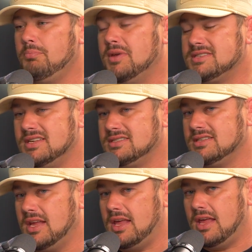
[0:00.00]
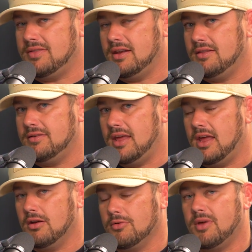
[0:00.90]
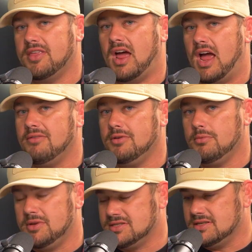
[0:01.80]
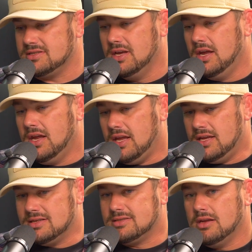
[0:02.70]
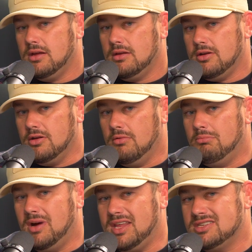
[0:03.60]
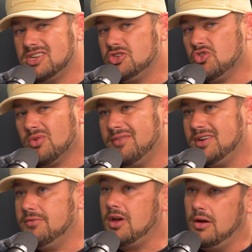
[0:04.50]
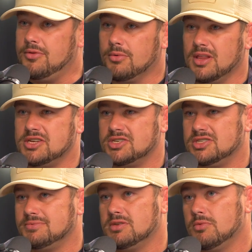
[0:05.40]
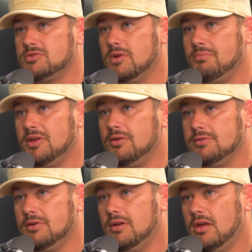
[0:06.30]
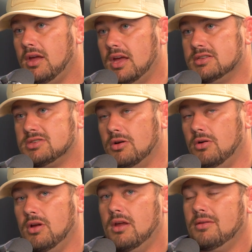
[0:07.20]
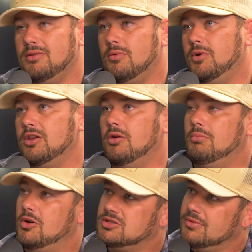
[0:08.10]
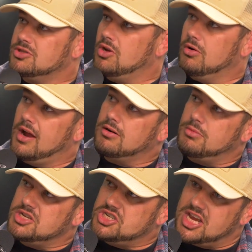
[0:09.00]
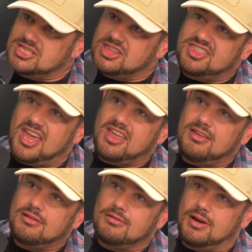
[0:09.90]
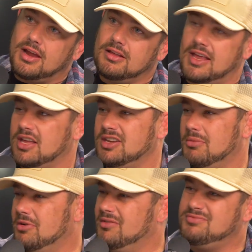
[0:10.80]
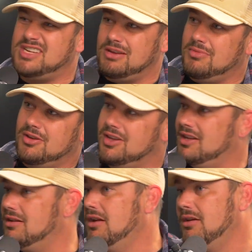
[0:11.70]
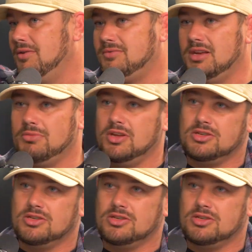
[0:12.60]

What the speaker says: think business at the end of the day, or the way that I view business, is money is a derivative of the relationships in which we build. And so most of us go around and we chase a thing, right? Like a number of 10 million, 15